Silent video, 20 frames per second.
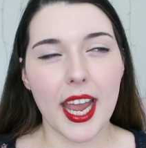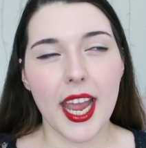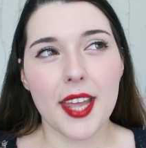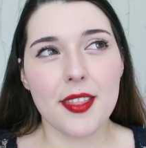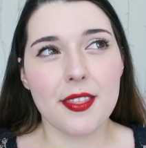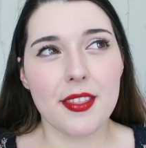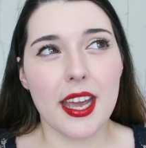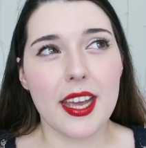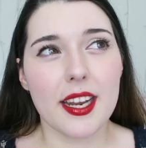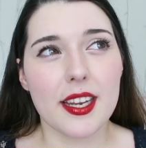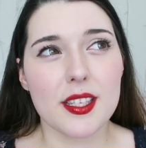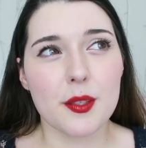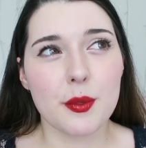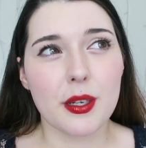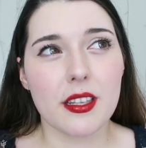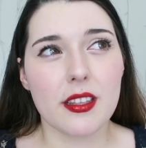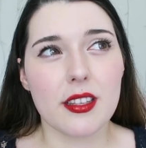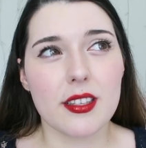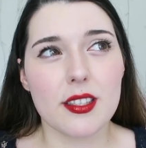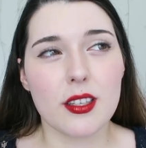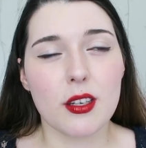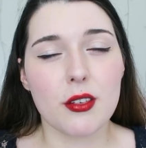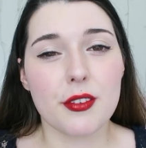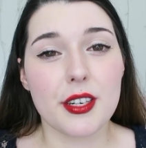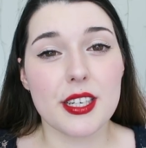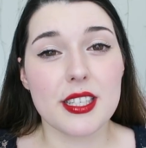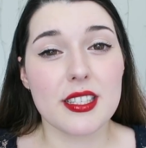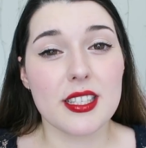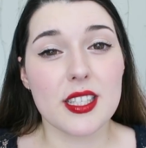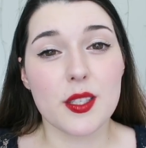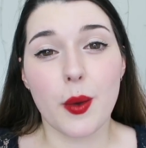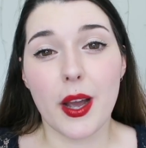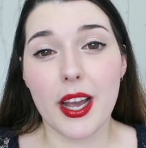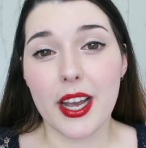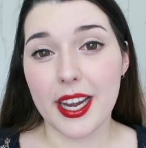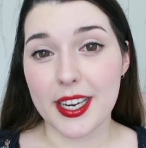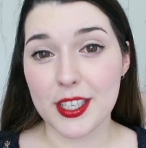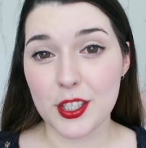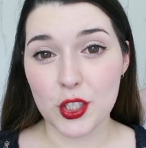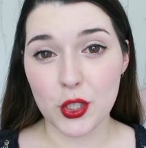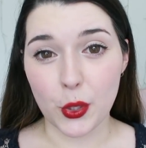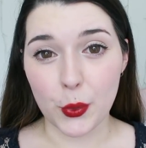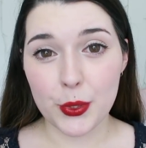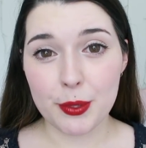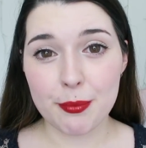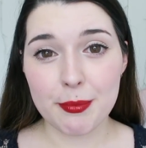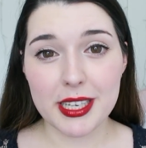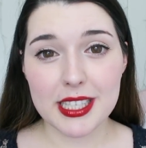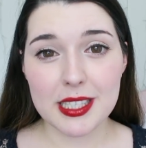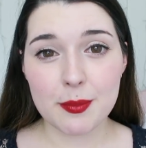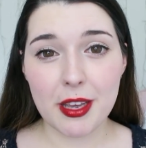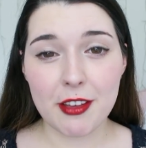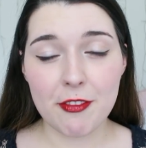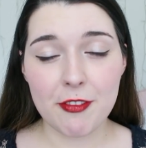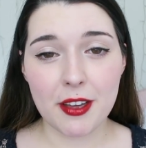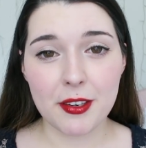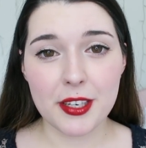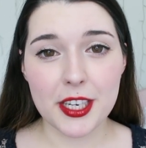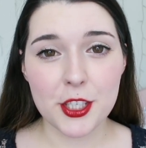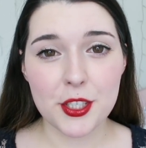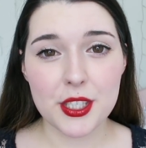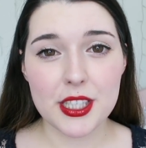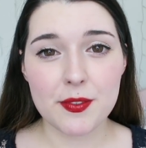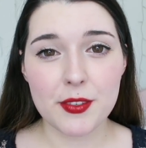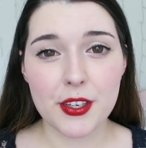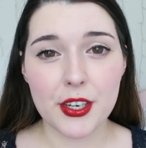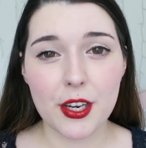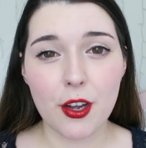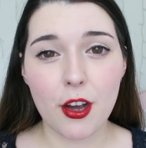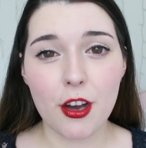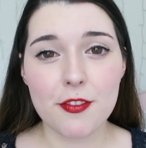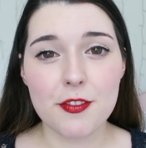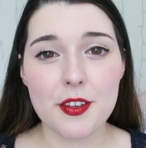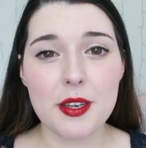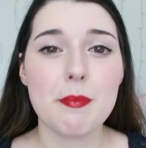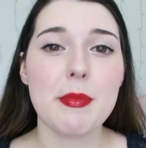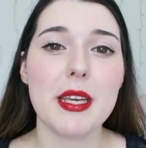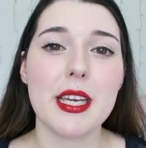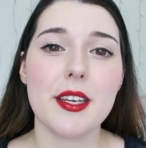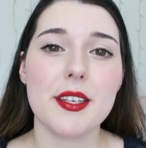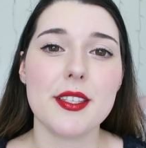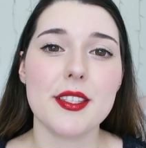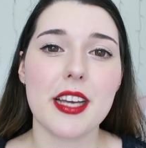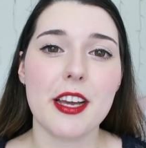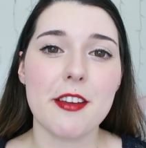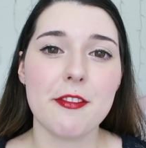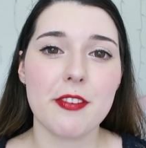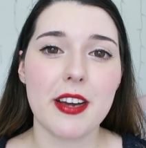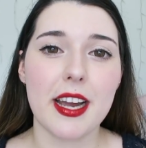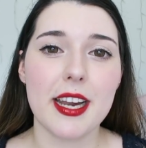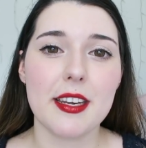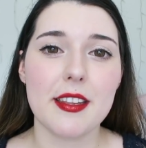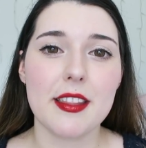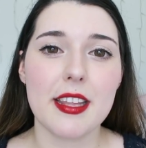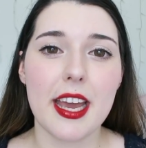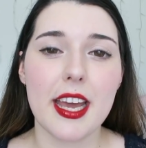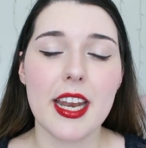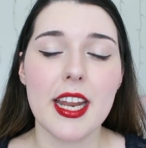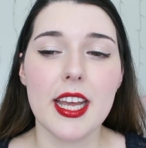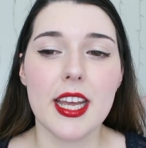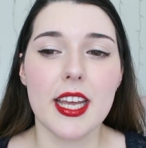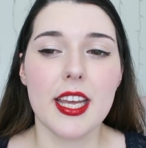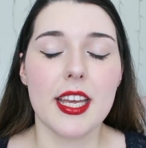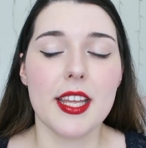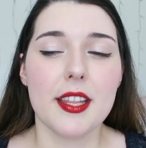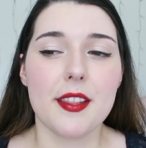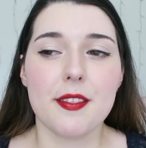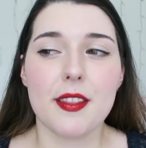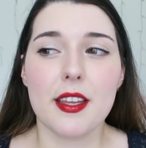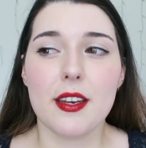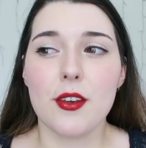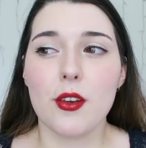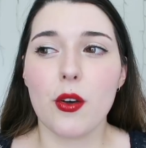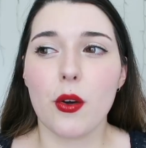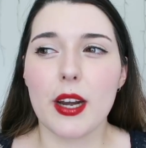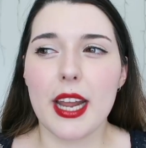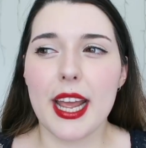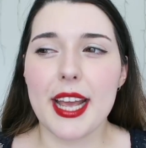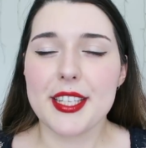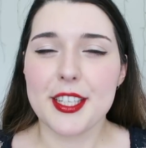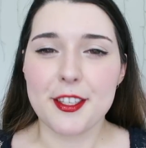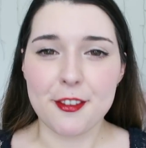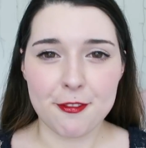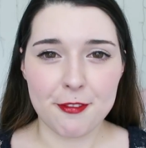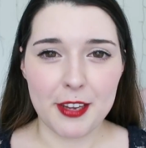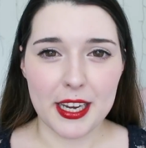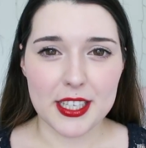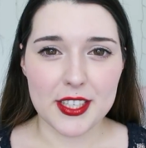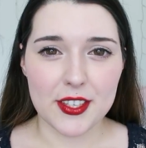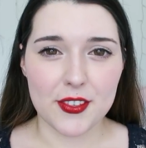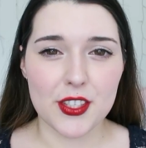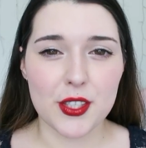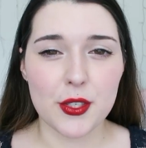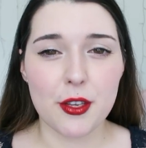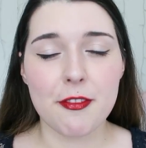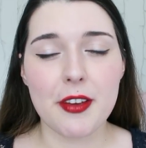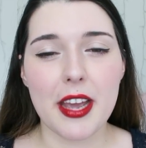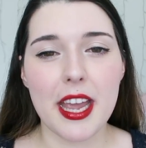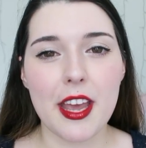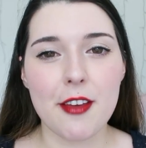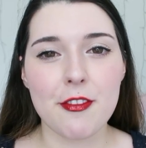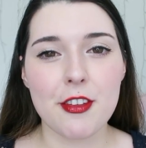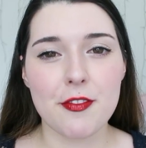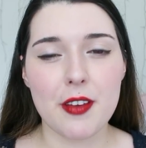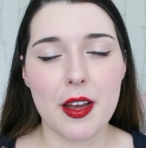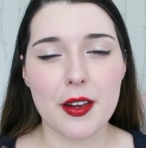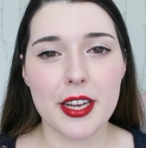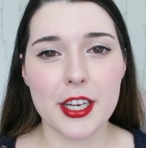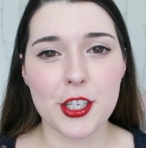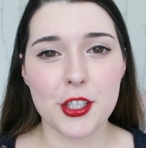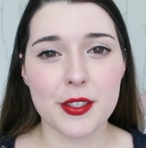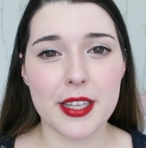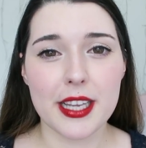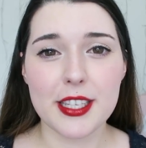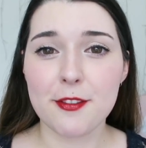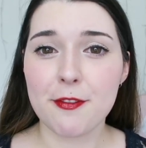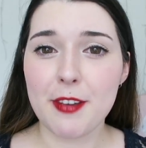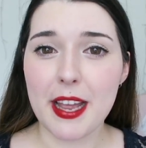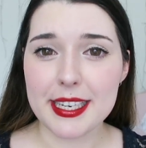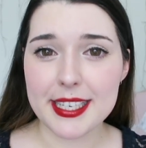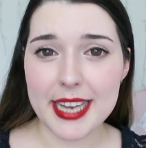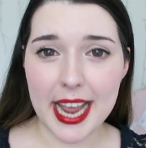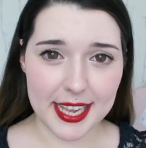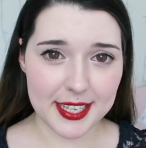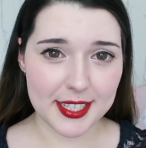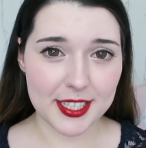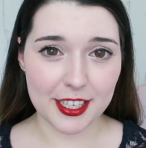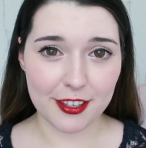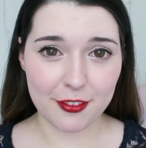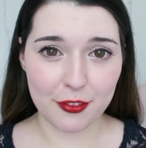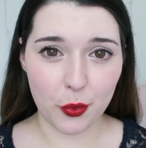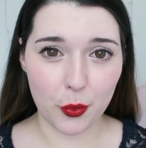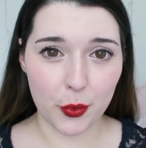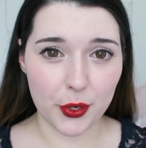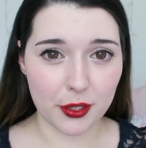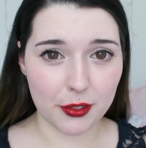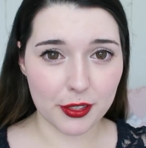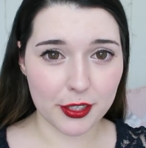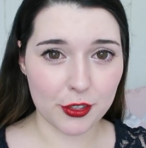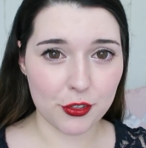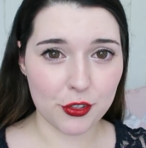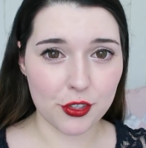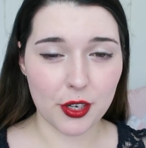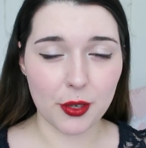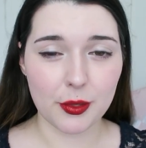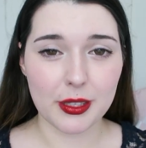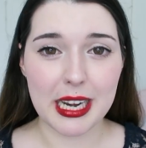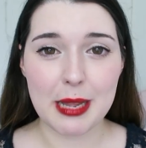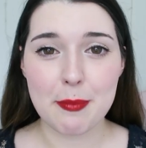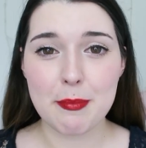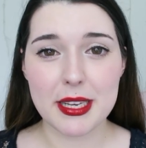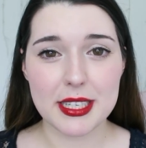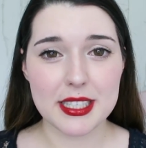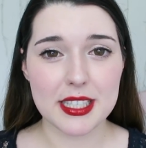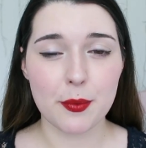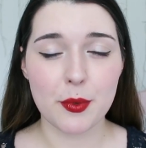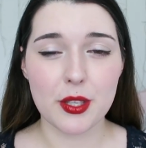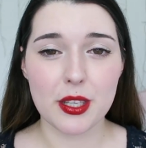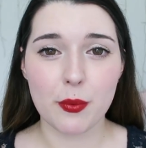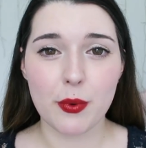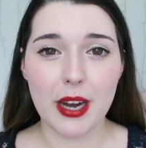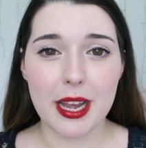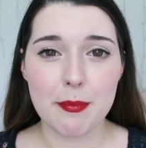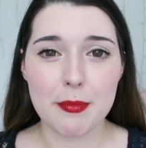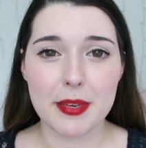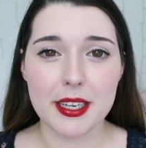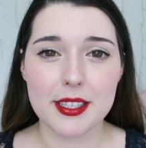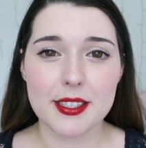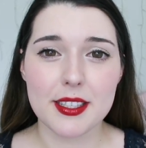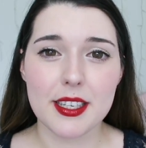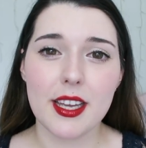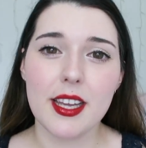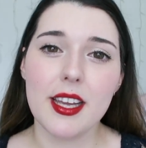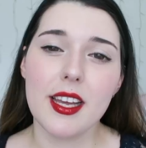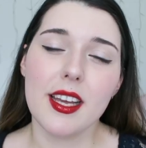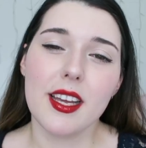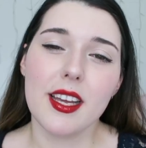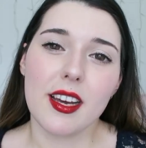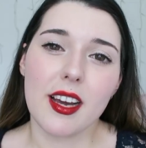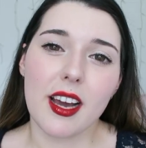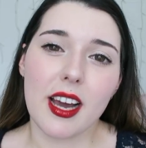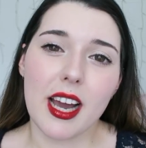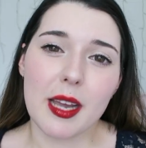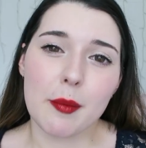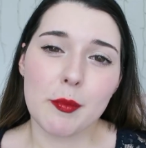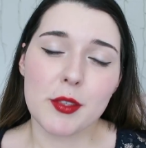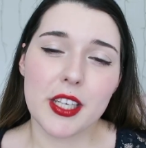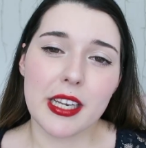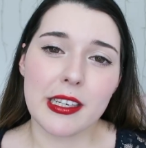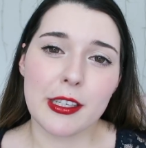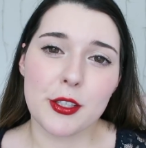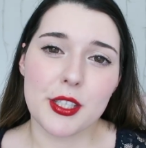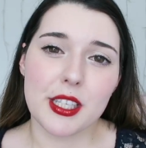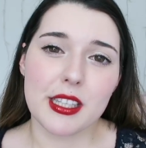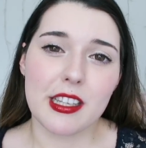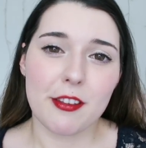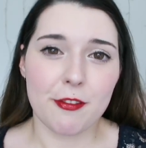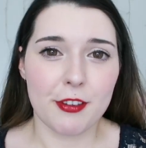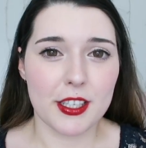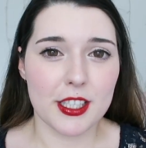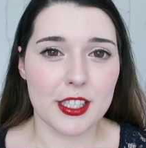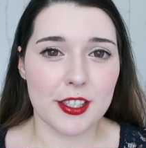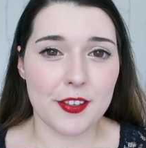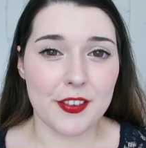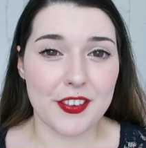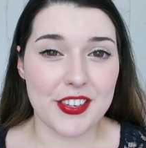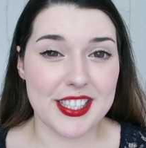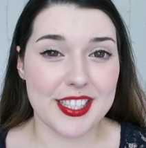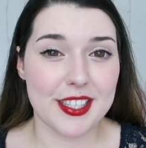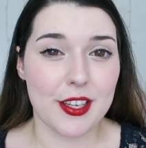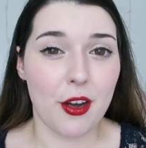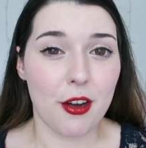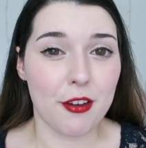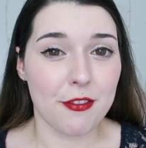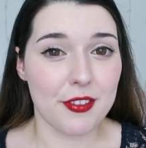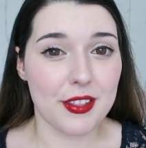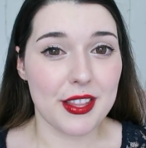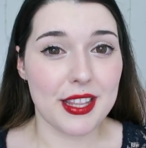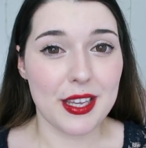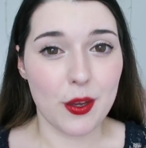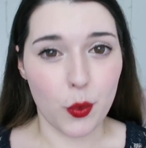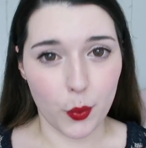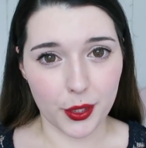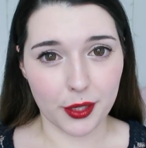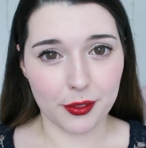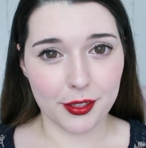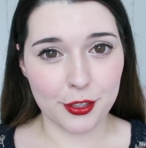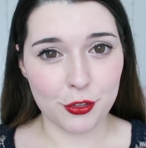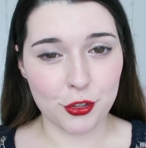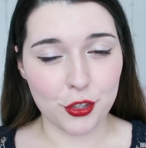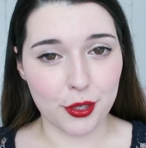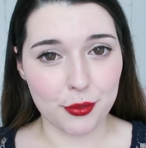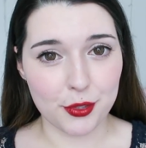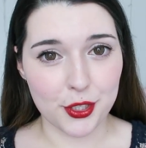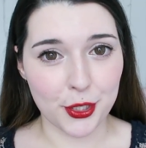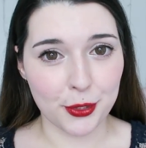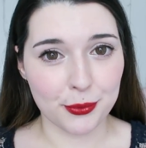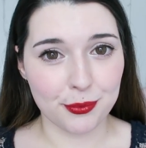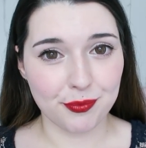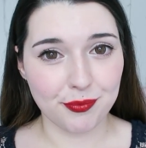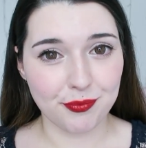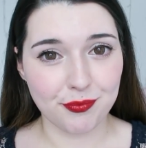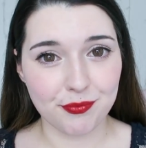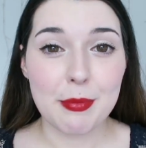And that is one of the sole reasons why I don't mix my foundations very often, because I find that they're not as effective. So if I have a foundation that's fantastic for oil control and I mix it with a white mixer, I'm diluting the effectiveness of the oil control too.